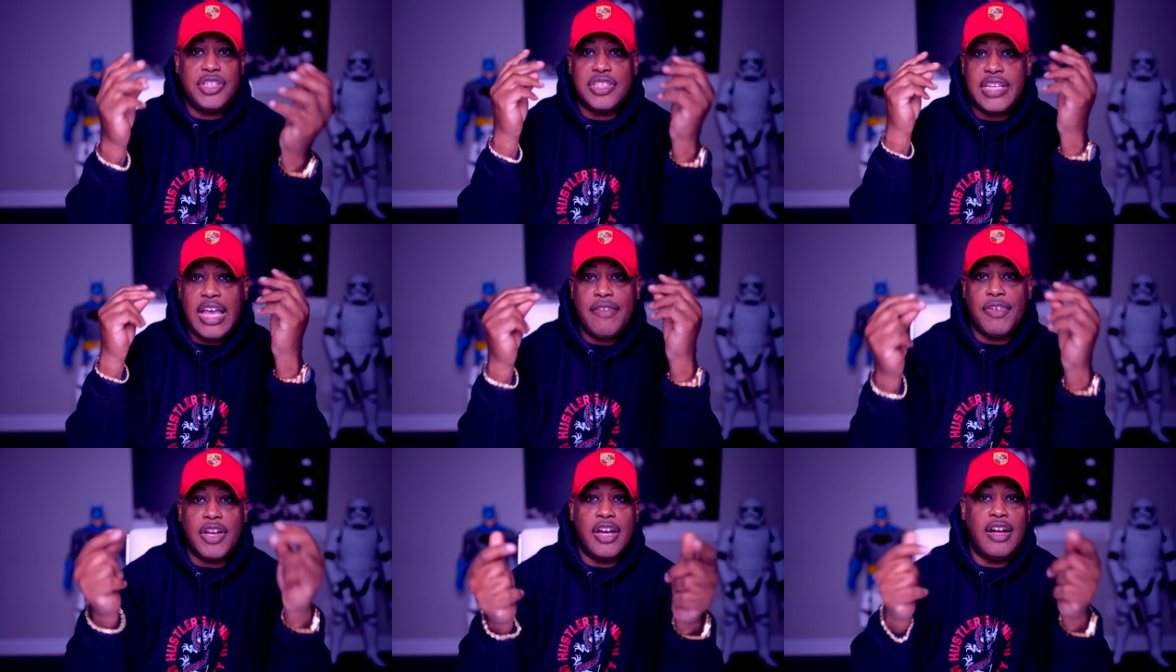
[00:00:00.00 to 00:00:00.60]
just
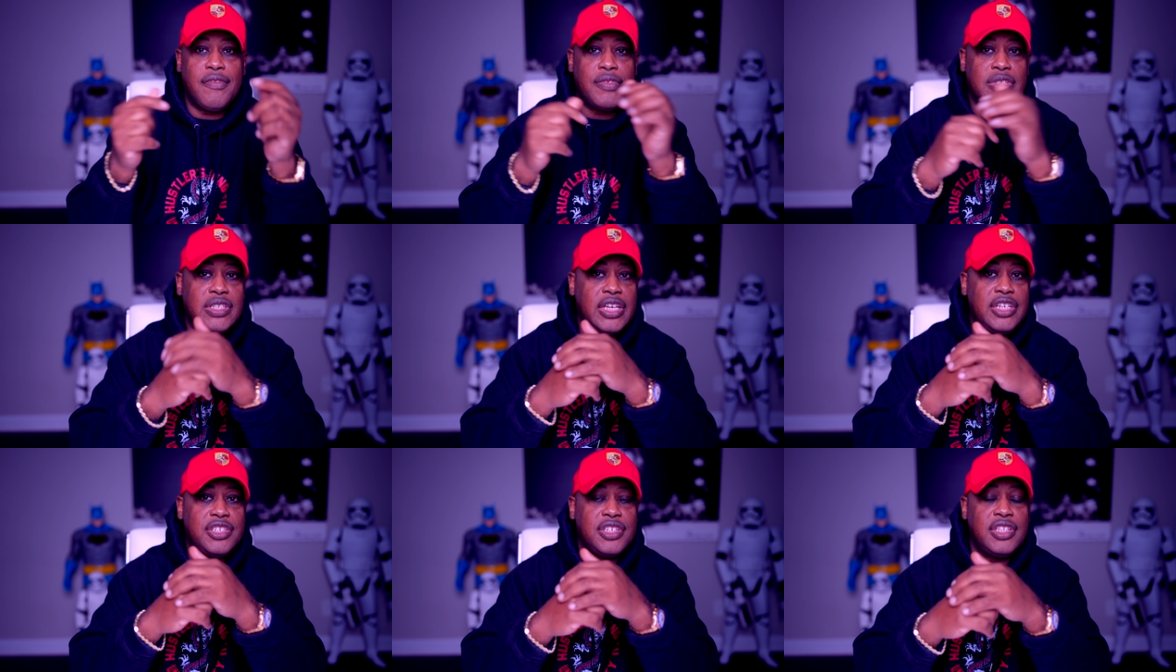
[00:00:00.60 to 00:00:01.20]
have a
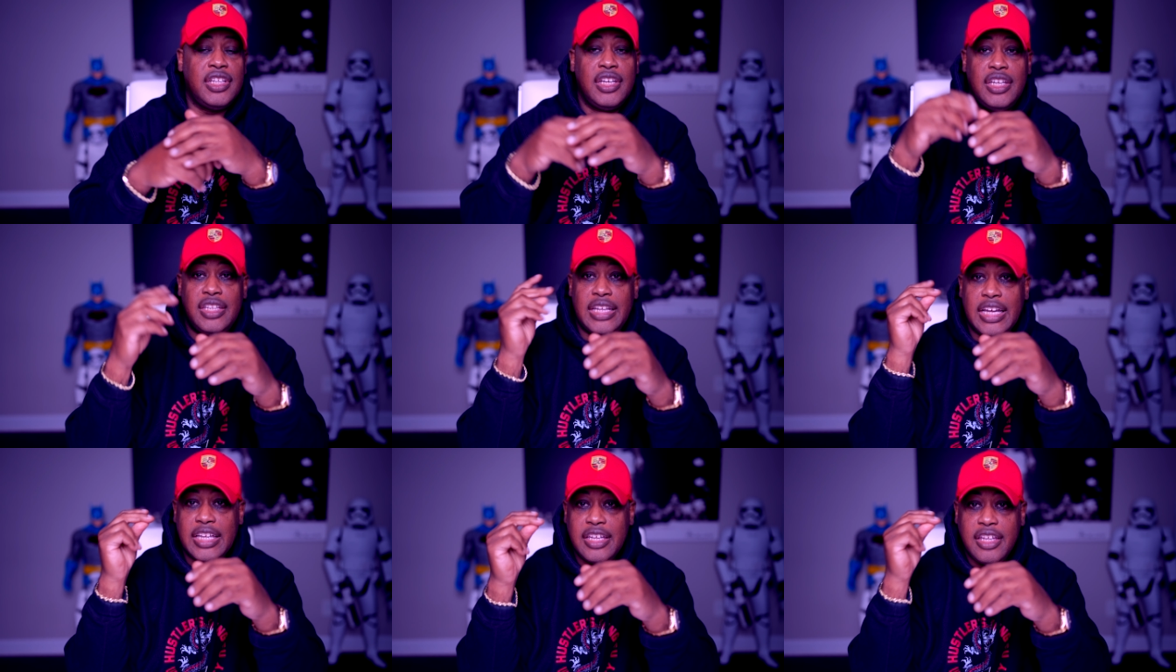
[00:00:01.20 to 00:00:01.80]
conversation and
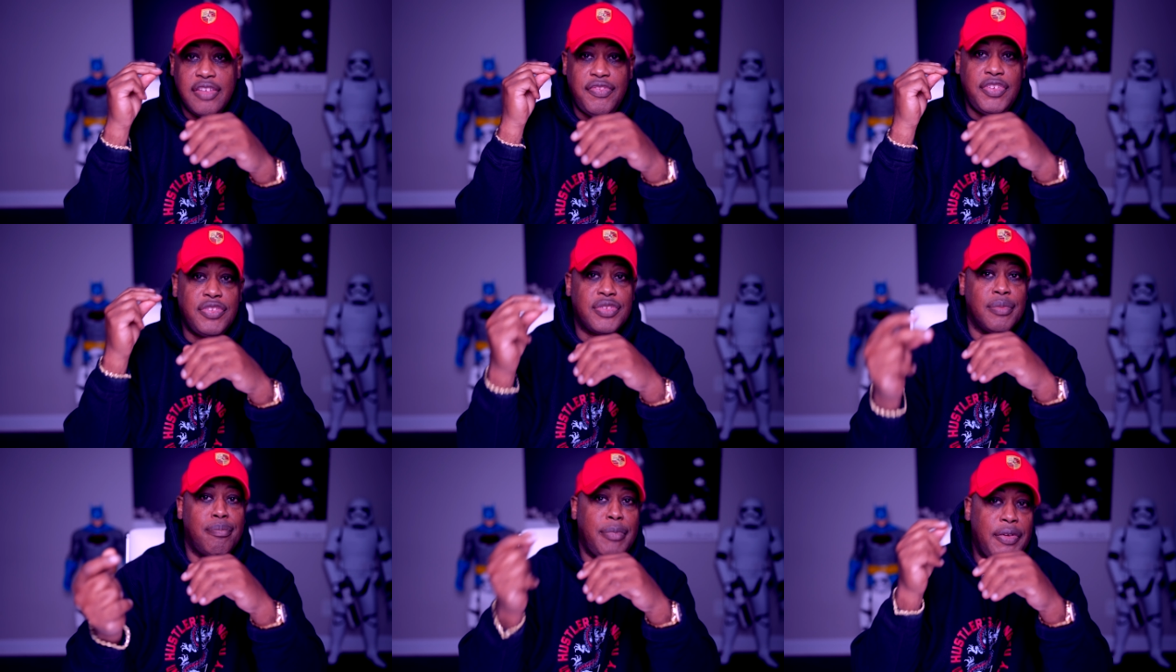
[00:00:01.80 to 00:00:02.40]
I can give you
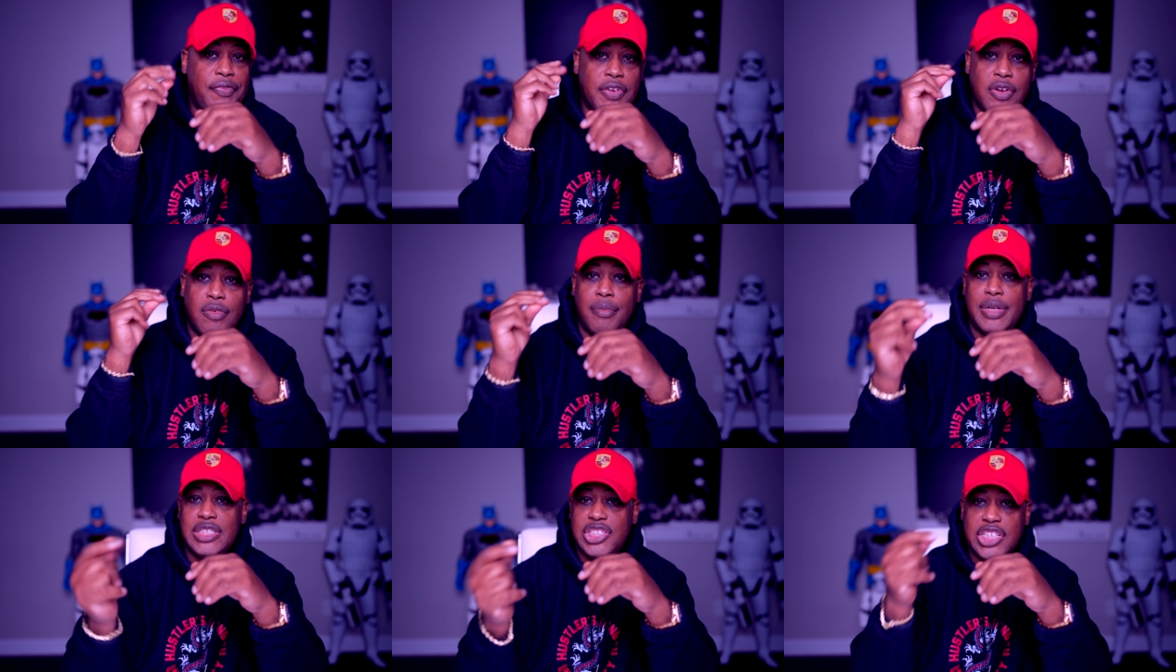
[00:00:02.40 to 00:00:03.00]
some mythical,
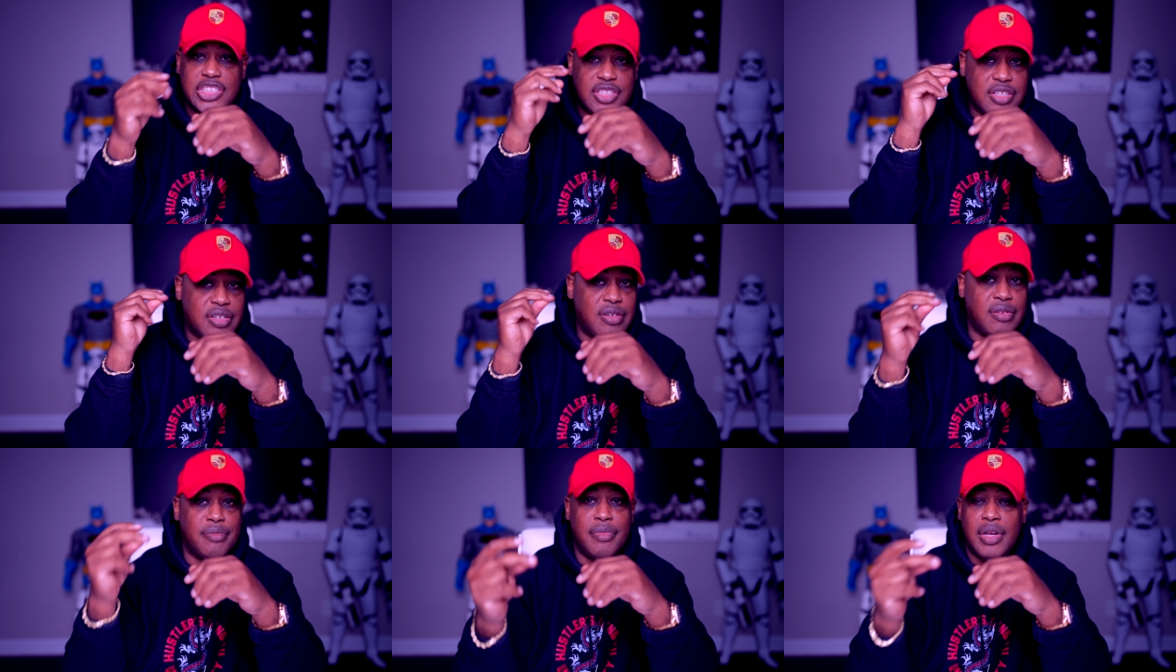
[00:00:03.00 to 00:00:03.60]

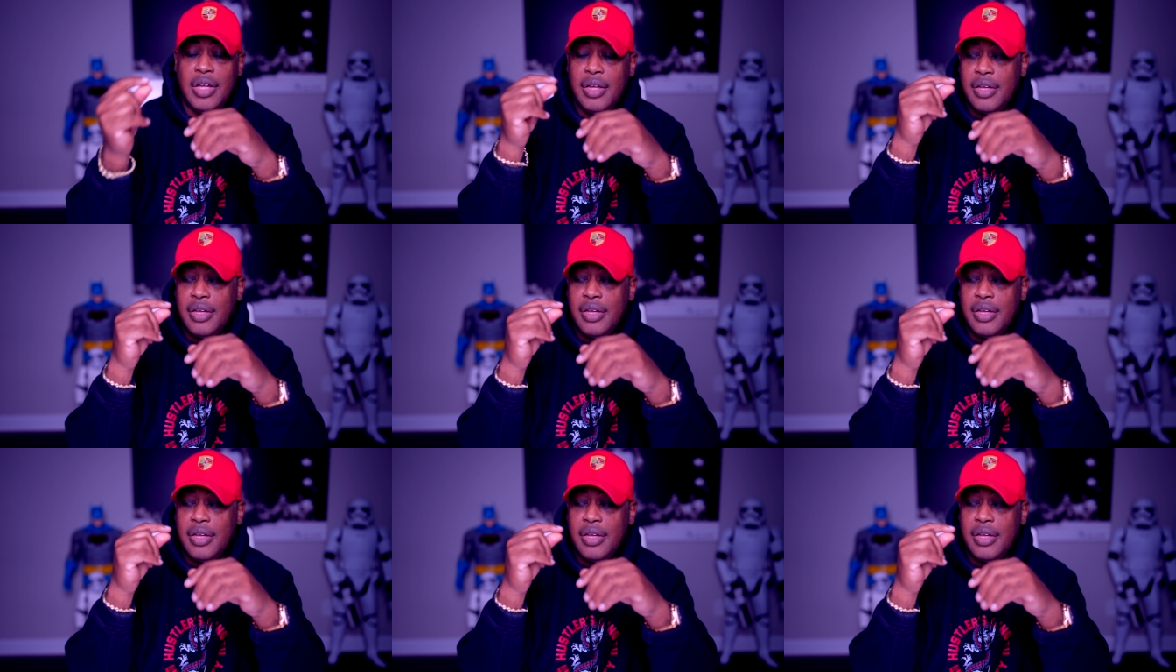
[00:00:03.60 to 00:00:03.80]
majestical,